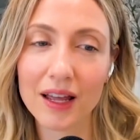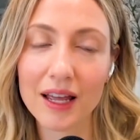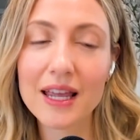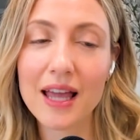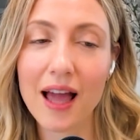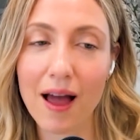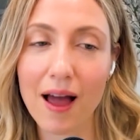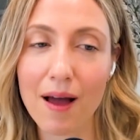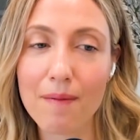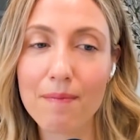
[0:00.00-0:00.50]

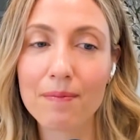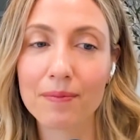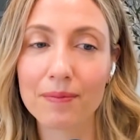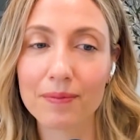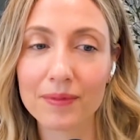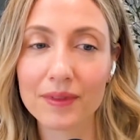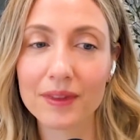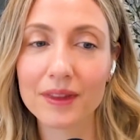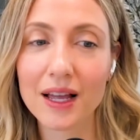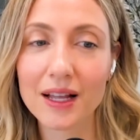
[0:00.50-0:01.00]
Yeah.
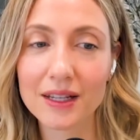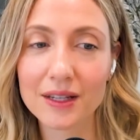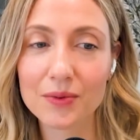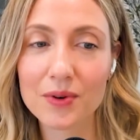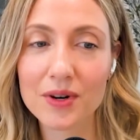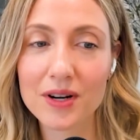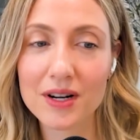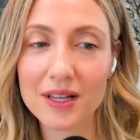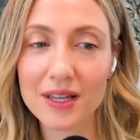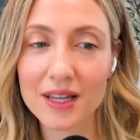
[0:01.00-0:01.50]
Yeah. That's
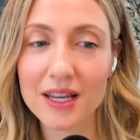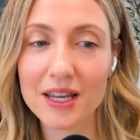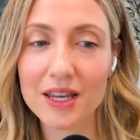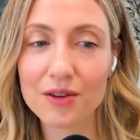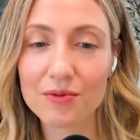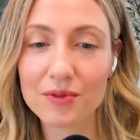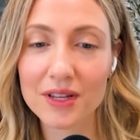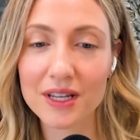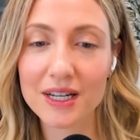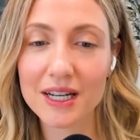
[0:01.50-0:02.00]
where I think you
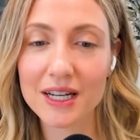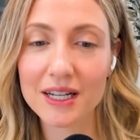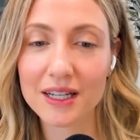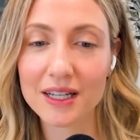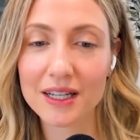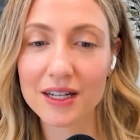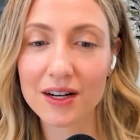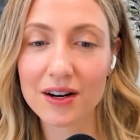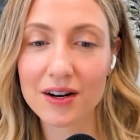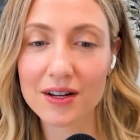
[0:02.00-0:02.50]
really need to
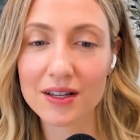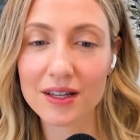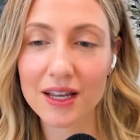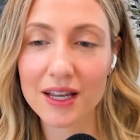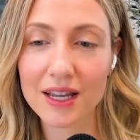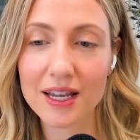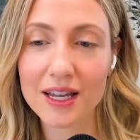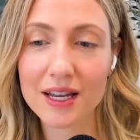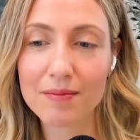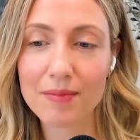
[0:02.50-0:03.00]
start
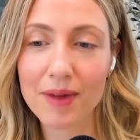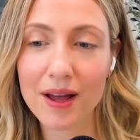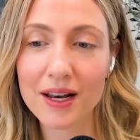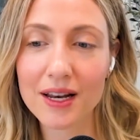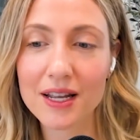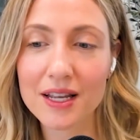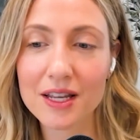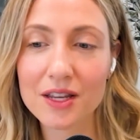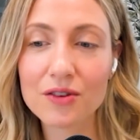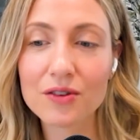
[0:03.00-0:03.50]
thinking about
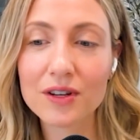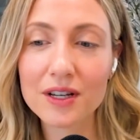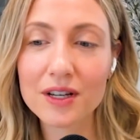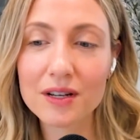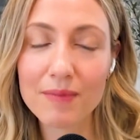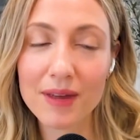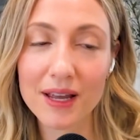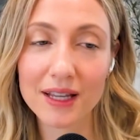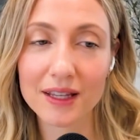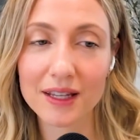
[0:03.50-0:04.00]
it. You could
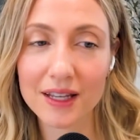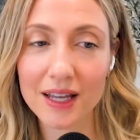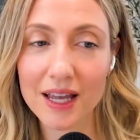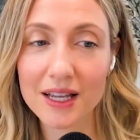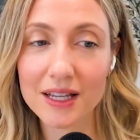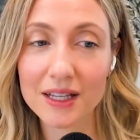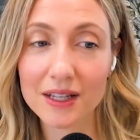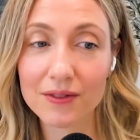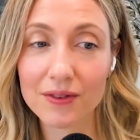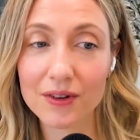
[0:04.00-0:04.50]
make the
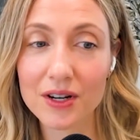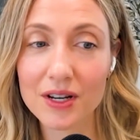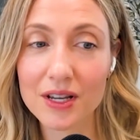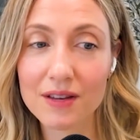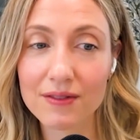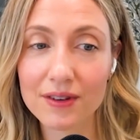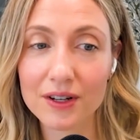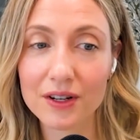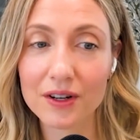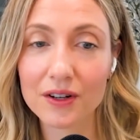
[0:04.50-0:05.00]
case for
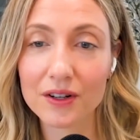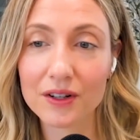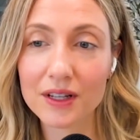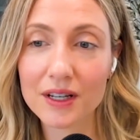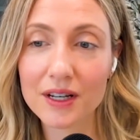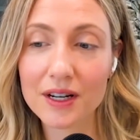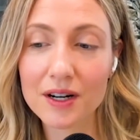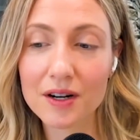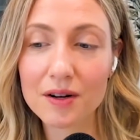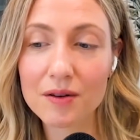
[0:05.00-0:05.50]
even
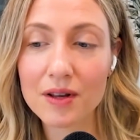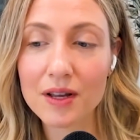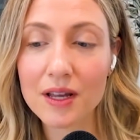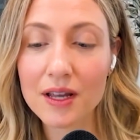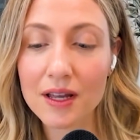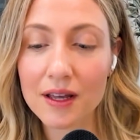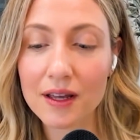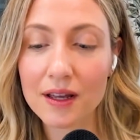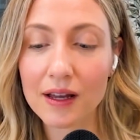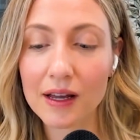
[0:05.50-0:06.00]
earlier.
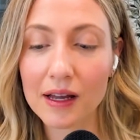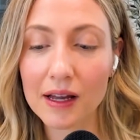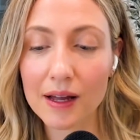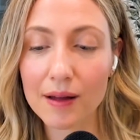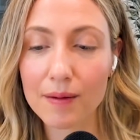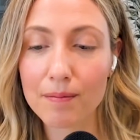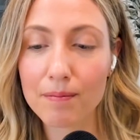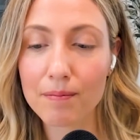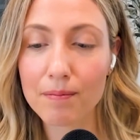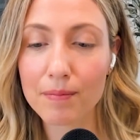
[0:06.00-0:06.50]

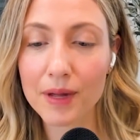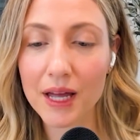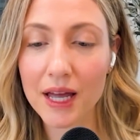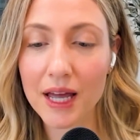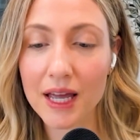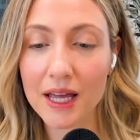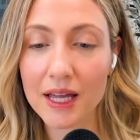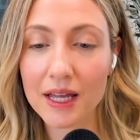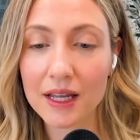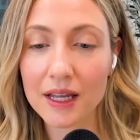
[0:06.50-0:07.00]
Um,
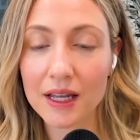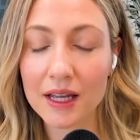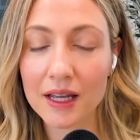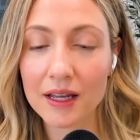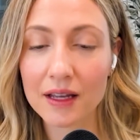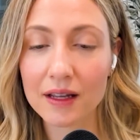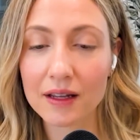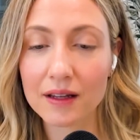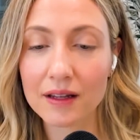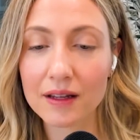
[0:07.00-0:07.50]
but
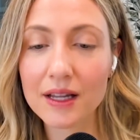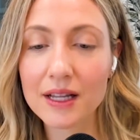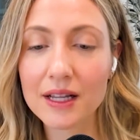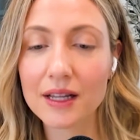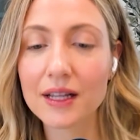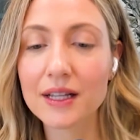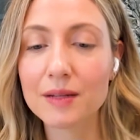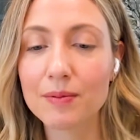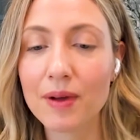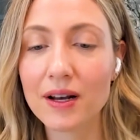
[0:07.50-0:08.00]
let,
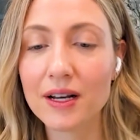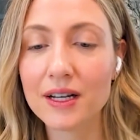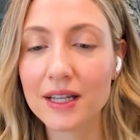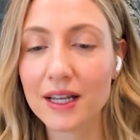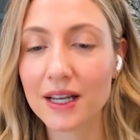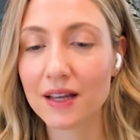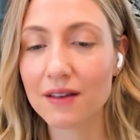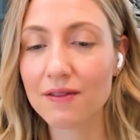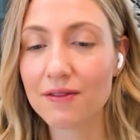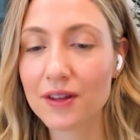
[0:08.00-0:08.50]
us be honest,
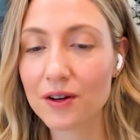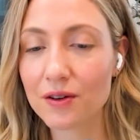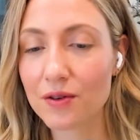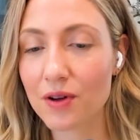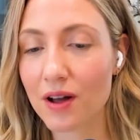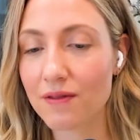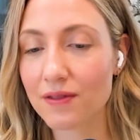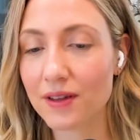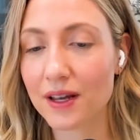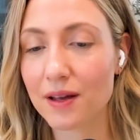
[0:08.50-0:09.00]
like if you
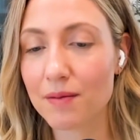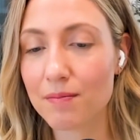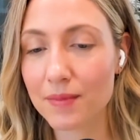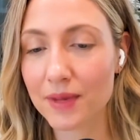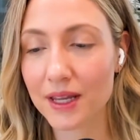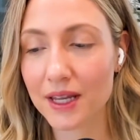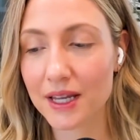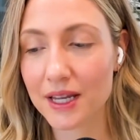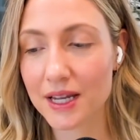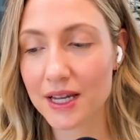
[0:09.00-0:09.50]
have like a
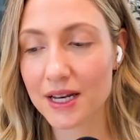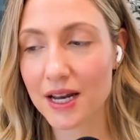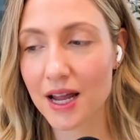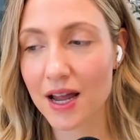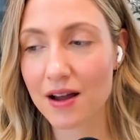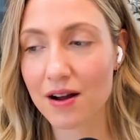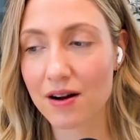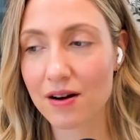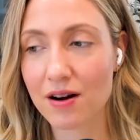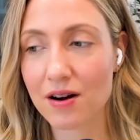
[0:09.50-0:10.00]
million
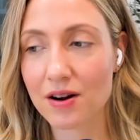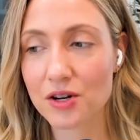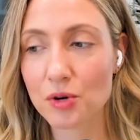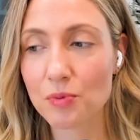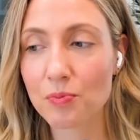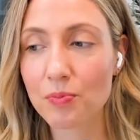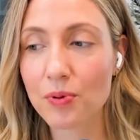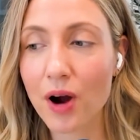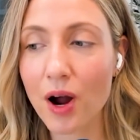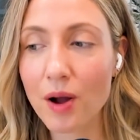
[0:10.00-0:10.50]
ARR, you're
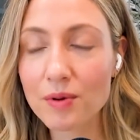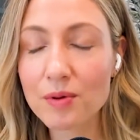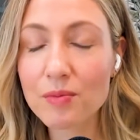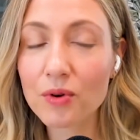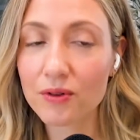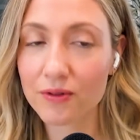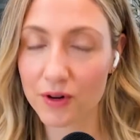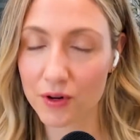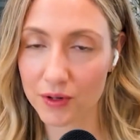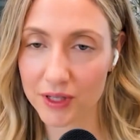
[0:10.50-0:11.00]
probably
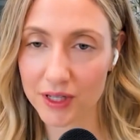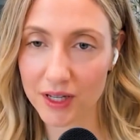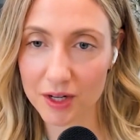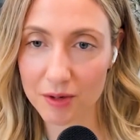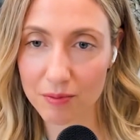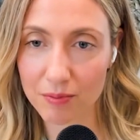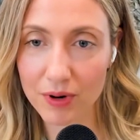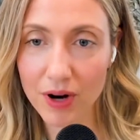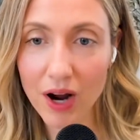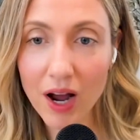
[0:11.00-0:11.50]
more focused on
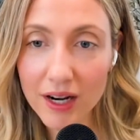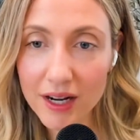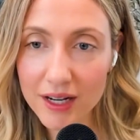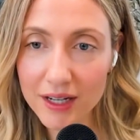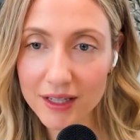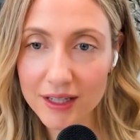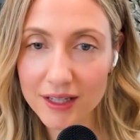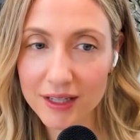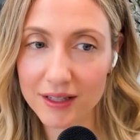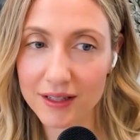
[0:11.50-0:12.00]
your
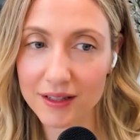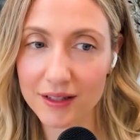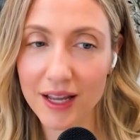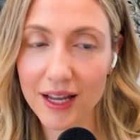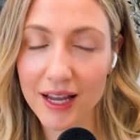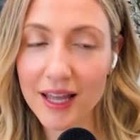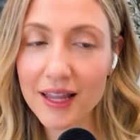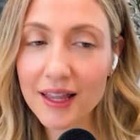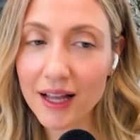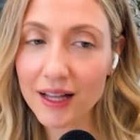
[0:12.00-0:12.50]
product.
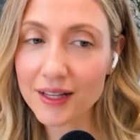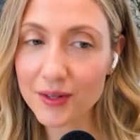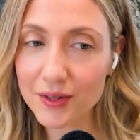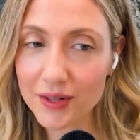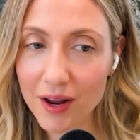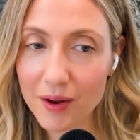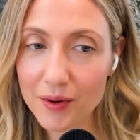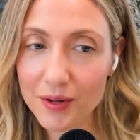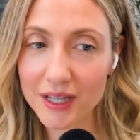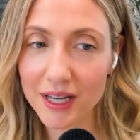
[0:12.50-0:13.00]
Like, yeah. and that's what
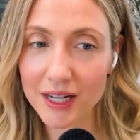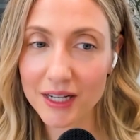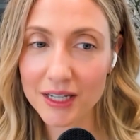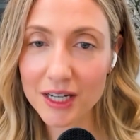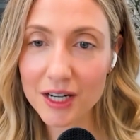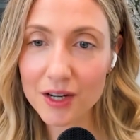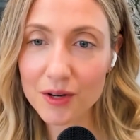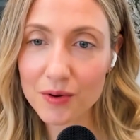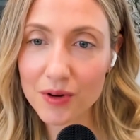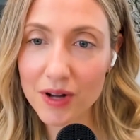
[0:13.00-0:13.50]
I would say
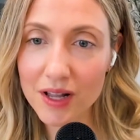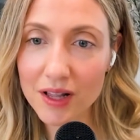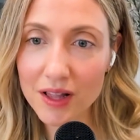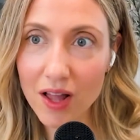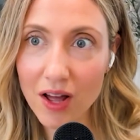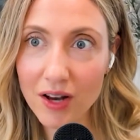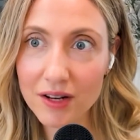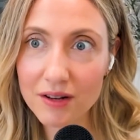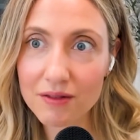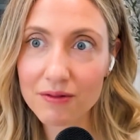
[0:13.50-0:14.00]
too. A
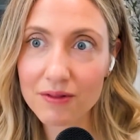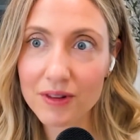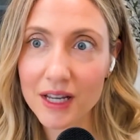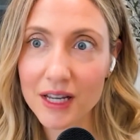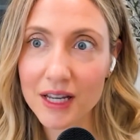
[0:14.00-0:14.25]
lot of